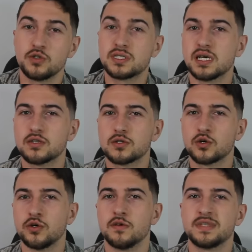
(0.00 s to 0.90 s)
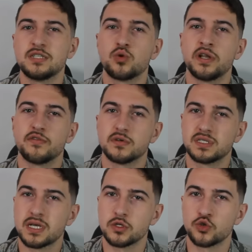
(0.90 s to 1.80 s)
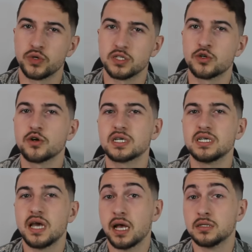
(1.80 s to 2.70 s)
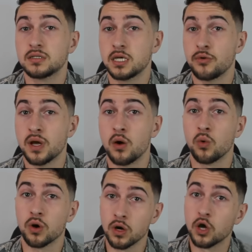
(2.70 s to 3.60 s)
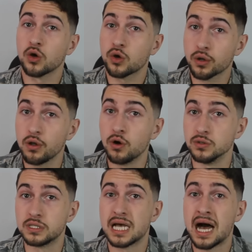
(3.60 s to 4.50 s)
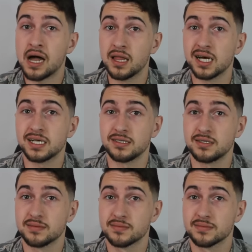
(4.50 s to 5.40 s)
You see, at the turn of the 21st century, Turkey and Syria were close allies.